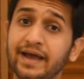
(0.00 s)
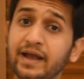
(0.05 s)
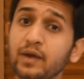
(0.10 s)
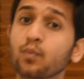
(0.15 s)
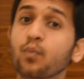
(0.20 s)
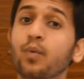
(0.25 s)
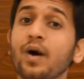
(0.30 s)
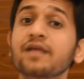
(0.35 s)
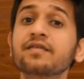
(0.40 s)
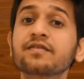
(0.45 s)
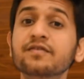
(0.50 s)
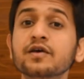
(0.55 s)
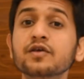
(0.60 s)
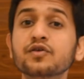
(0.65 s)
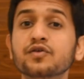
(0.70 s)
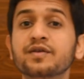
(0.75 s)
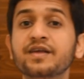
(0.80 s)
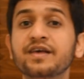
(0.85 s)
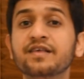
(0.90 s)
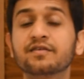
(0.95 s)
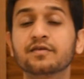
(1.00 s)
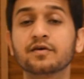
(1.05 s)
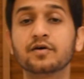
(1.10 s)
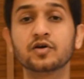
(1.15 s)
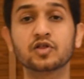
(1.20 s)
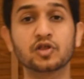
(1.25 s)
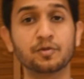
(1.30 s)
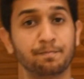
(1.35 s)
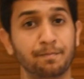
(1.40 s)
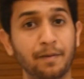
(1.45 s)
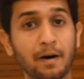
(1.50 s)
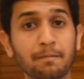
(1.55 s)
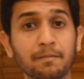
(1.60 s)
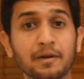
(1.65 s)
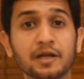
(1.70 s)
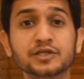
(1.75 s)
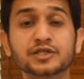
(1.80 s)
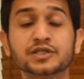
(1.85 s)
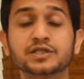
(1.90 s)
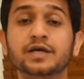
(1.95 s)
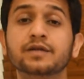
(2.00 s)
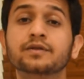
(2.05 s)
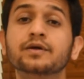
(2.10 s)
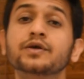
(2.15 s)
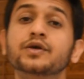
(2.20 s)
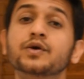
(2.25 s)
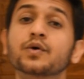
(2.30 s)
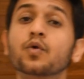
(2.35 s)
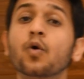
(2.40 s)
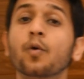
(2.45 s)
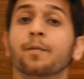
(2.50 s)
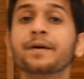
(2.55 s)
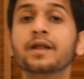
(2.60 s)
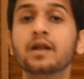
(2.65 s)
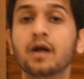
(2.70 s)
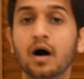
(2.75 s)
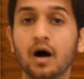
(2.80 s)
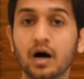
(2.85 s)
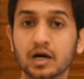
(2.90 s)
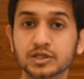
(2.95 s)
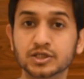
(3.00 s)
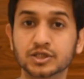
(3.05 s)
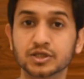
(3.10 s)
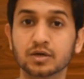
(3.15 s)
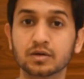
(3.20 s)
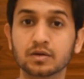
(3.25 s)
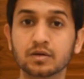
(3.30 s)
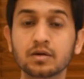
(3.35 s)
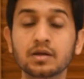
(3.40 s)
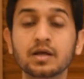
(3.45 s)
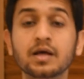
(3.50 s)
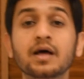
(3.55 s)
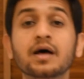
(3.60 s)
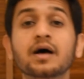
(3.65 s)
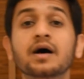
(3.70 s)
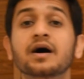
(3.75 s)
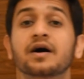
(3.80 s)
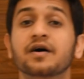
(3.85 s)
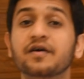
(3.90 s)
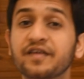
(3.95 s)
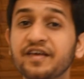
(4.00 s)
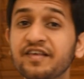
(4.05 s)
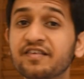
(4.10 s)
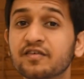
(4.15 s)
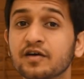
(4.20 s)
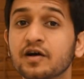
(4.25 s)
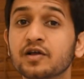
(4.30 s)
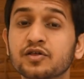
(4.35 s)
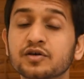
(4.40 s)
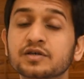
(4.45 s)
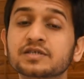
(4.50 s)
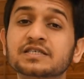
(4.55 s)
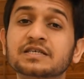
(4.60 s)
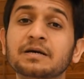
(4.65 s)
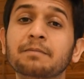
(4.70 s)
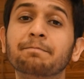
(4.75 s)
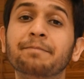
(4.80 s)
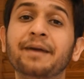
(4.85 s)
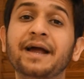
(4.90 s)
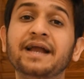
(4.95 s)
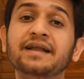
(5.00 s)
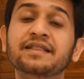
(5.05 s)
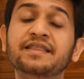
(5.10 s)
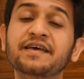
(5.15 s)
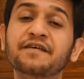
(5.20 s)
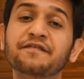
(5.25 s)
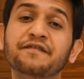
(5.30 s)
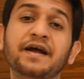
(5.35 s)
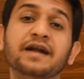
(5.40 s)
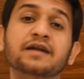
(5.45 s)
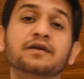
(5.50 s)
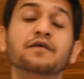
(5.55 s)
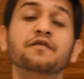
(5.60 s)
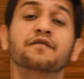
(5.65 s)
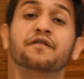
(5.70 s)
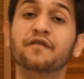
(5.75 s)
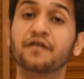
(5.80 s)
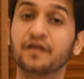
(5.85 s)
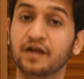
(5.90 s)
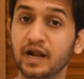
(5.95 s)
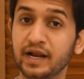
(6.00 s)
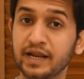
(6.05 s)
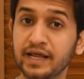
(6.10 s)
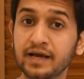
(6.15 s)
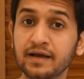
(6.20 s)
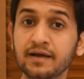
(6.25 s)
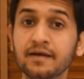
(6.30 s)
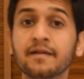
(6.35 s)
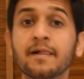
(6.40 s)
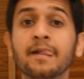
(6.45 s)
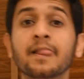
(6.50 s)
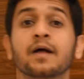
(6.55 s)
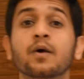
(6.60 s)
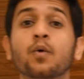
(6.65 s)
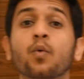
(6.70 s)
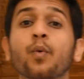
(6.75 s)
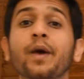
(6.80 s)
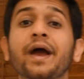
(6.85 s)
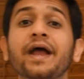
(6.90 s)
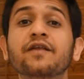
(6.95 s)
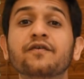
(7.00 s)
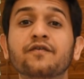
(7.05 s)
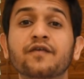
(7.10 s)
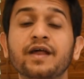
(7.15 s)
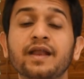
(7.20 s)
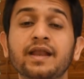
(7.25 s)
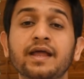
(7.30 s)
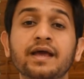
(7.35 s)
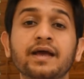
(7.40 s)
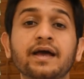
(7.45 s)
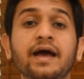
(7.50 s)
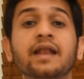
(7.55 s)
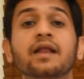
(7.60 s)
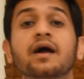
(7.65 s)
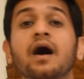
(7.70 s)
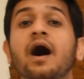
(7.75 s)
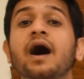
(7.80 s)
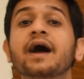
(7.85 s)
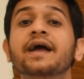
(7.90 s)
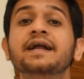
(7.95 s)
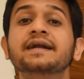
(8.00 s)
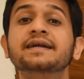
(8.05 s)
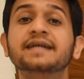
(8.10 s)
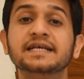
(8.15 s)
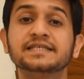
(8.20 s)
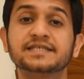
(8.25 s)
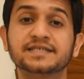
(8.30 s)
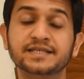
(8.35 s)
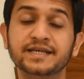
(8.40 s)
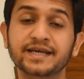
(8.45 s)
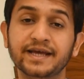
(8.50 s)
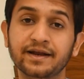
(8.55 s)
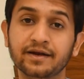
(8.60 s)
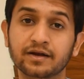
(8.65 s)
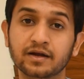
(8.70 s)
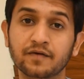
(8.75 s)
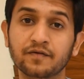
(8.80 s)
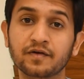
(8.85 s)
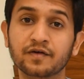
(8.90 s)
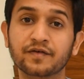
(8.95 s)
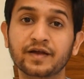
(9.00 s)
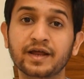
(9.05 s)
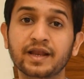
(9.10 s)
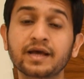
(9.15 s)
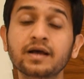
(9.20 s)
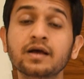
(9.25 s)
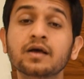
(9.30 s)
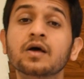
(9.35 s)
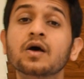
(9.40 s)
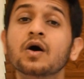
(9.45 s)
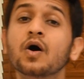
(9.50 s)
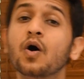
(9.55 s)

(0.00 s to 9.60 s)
In one such research published in the European Heart Journal, researchers compared the effect of running, weight training, and high-intensity interval training